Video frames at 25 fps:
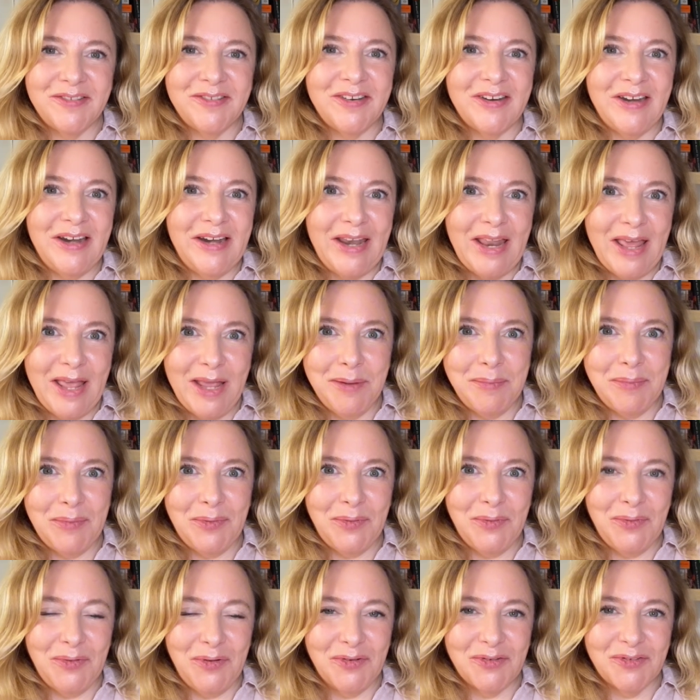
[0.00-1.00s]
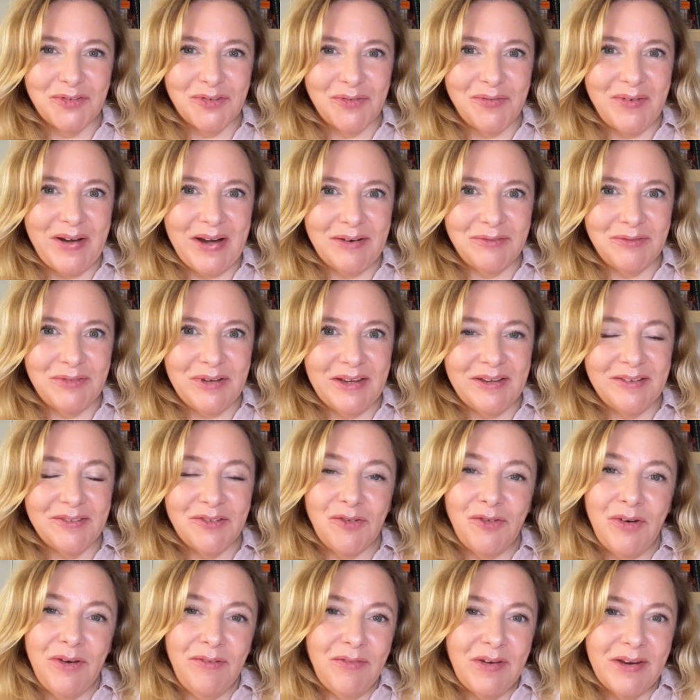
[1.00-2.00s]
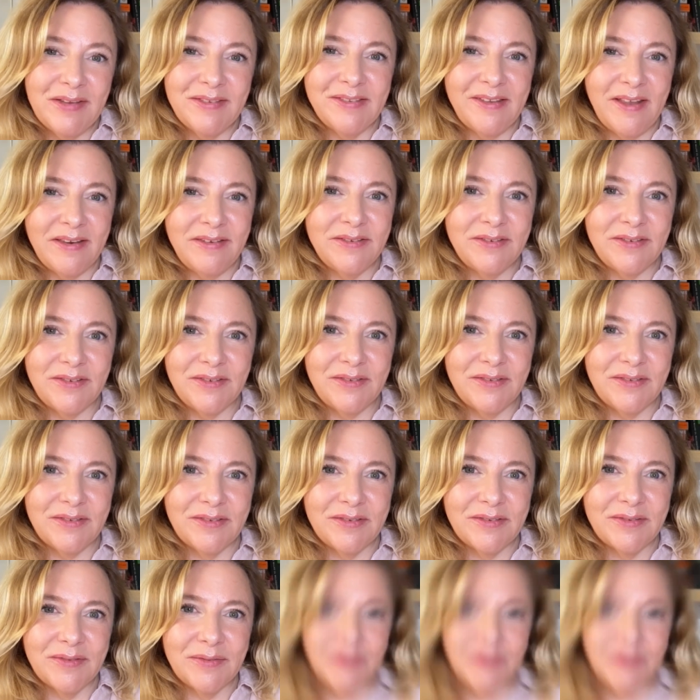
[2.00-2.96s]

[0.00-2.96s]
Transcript: to label your surroundings or even a sentence.